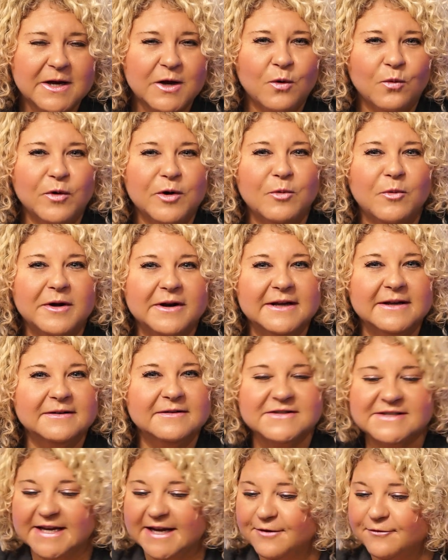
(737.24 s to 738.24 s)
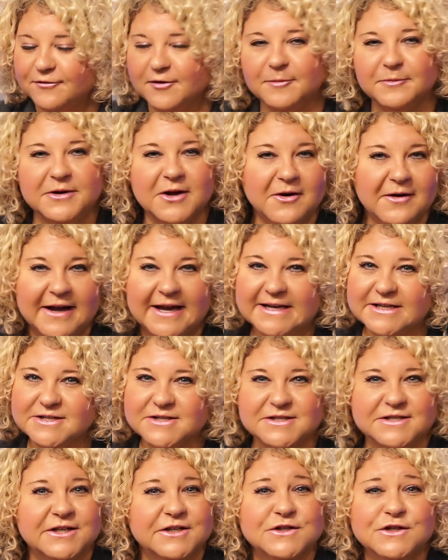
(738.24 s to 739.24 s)
We want to say from young
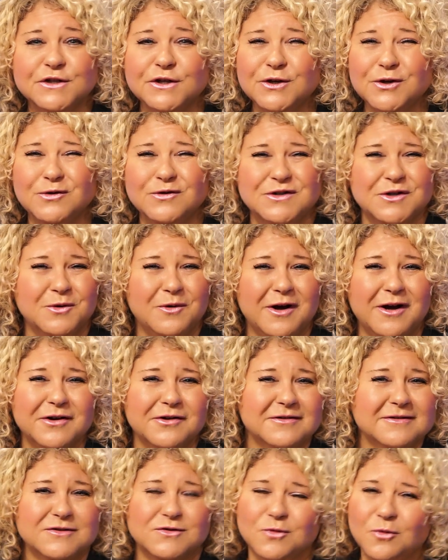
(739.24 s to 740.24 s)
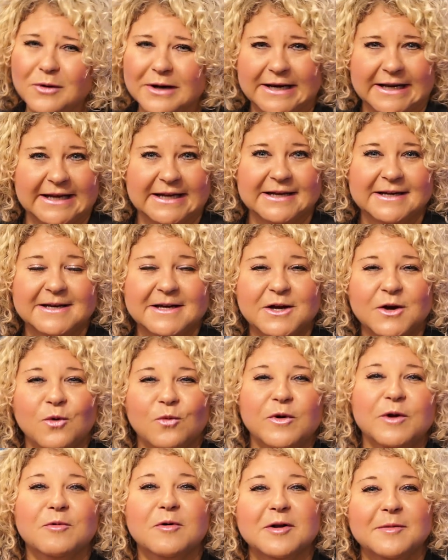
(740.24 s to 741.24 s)
ages to two to 120.
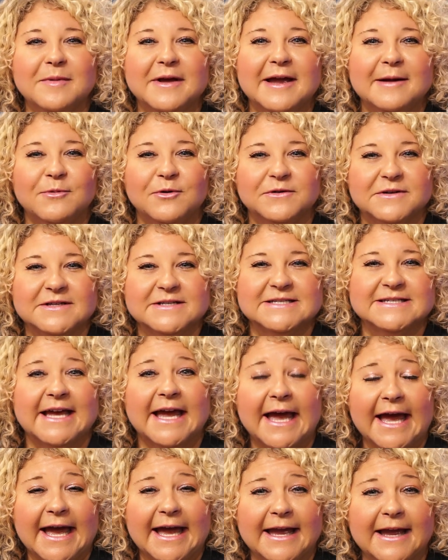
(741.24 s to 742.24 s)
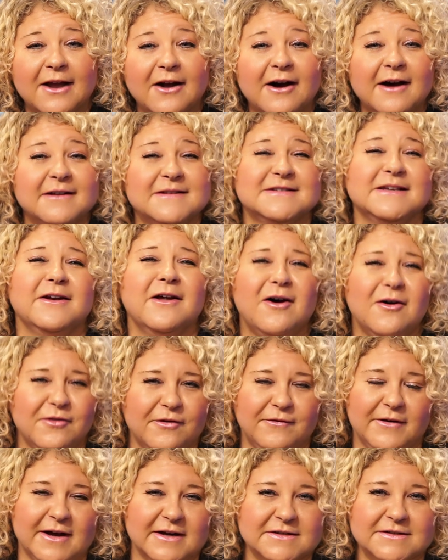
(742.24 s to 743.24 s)
We want to be able to say, hey, God is in all
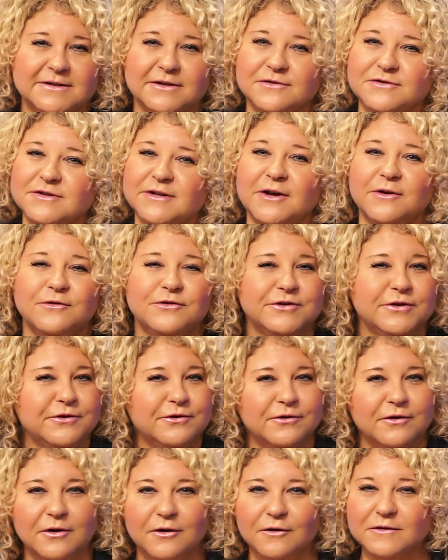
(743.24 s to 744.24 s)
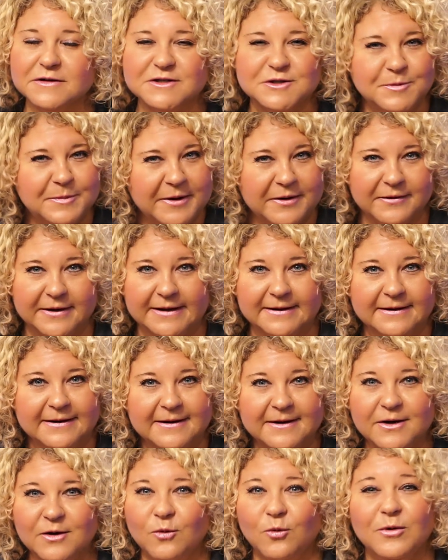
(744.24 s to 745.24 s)
of us. There's no junior Holy Spirit.
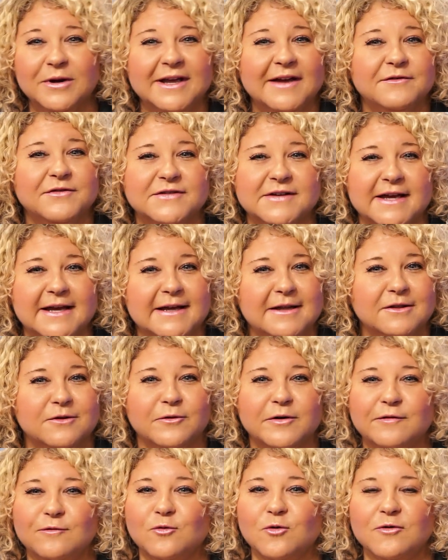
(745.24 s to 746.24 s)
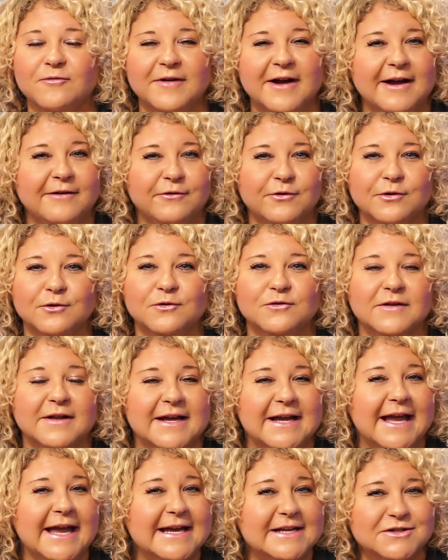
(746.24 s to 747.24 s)
We have seen three, four, five year olds
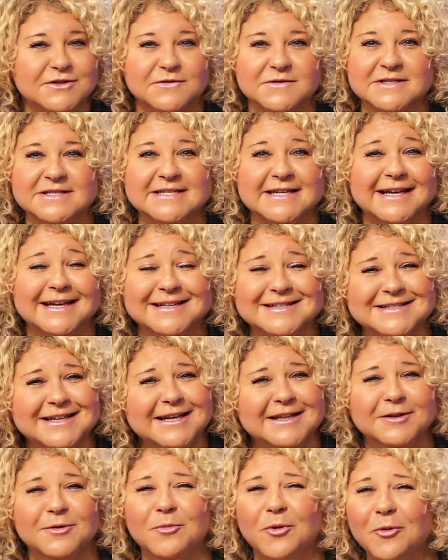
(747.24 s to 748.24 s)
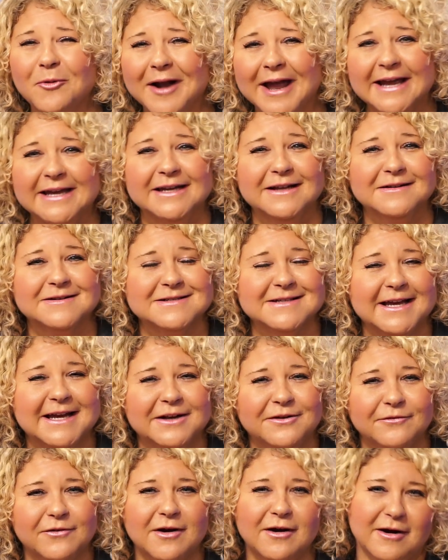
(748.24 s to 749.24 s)
laying hands on the sick and seeing the miraculous hand
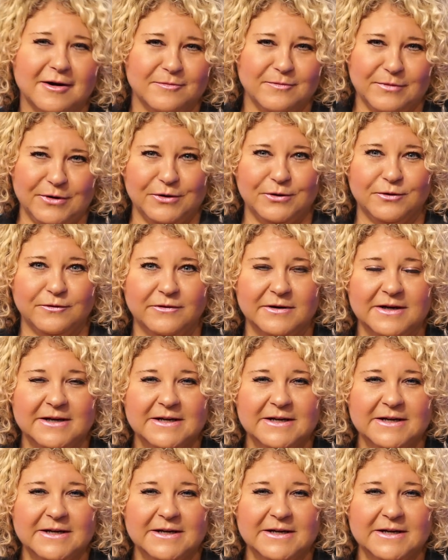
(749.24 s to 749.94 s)
of God move.